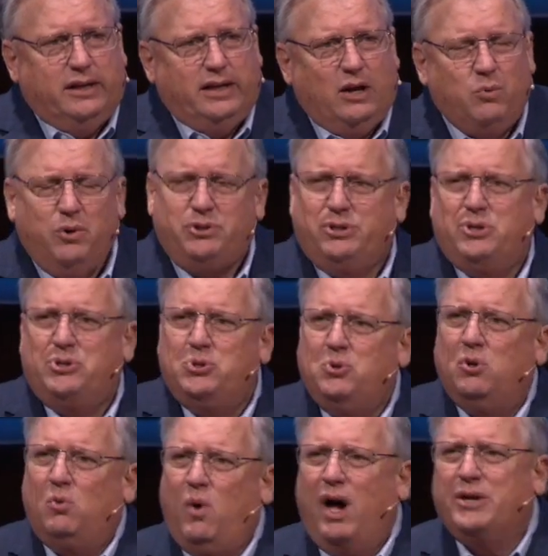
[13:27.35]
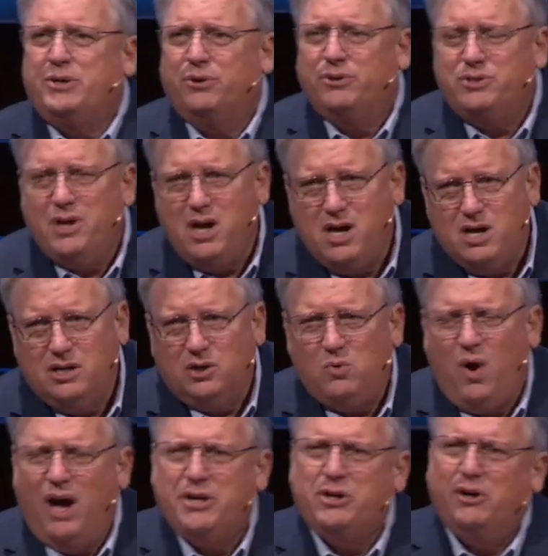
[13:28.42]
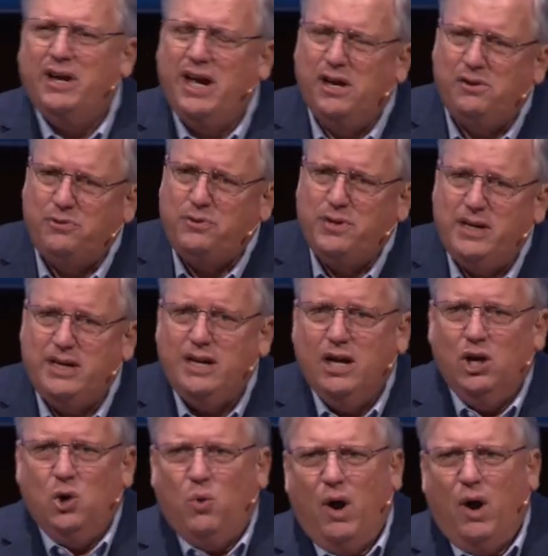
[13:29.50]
And I want you to do it while you're young, while you're healthy,